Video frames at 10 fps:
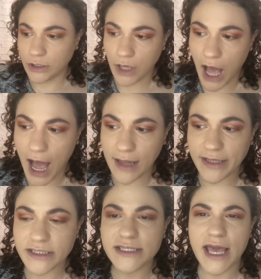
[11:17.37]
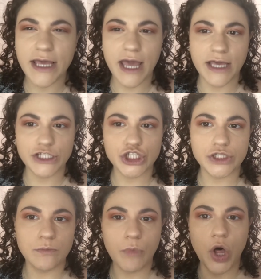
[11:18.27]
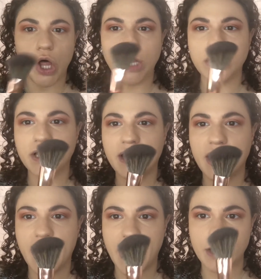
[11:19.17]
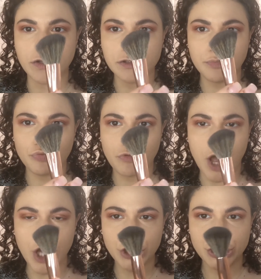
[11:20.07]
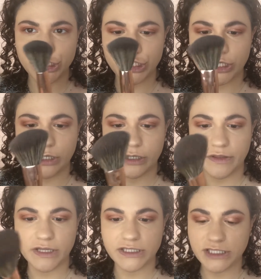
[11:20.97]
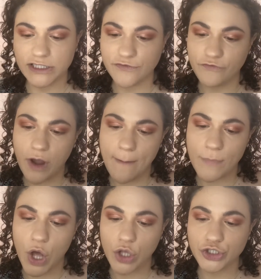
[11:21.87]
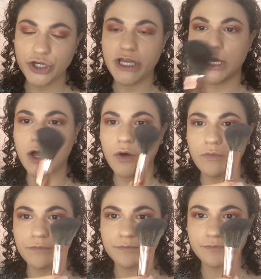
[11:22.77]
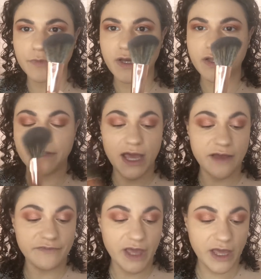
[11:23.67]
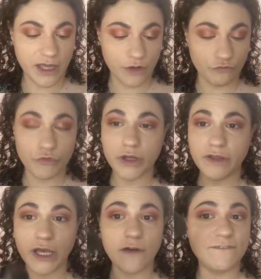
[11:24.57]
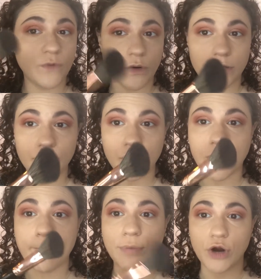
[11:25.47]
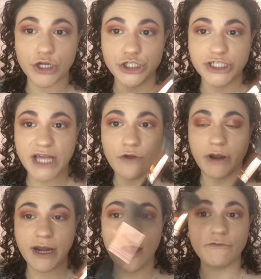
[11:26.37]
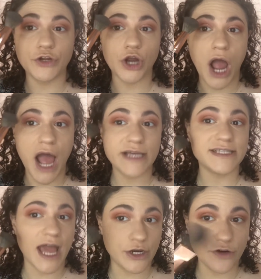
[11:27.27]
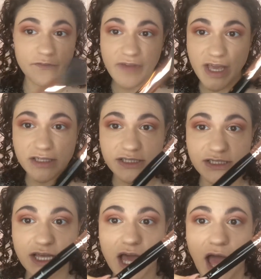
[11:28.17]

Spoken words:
I like to take a small angled brush. This is from Alterego. They have a really affordable brush set right now for your eyes and your face.